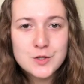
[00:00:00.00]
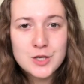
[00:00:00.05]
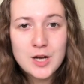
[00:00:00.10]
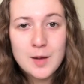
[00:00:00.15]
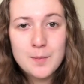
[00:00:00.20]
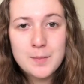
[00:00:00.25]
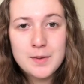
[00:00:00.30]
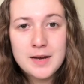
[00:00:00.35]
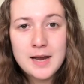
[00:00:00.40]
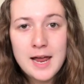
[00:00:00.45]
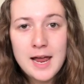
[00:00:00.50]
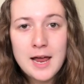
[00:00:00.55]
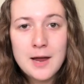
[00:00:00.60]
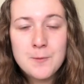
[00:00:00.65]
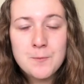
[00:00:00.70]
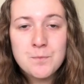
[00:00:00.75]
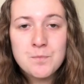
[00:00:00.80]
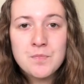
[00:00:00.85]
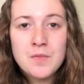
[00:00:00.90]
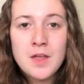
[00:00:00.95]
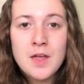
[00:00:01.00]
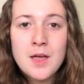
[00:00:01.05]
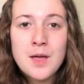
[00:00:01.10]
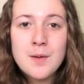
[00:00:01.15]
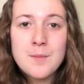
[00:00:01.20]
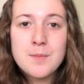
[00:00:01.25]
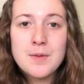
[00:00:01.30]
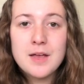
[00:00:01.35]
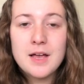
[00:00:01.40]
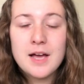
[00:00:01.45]
JonBenet
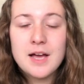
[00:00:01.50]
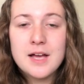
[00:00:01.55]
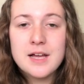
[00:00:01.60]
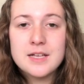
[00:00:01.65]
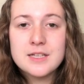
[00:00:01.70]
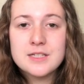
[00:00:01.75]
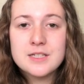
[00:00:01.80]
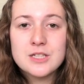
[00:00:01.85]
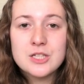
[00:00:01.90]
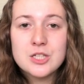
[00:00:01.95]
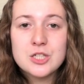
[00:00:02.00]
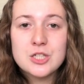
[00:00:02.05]
because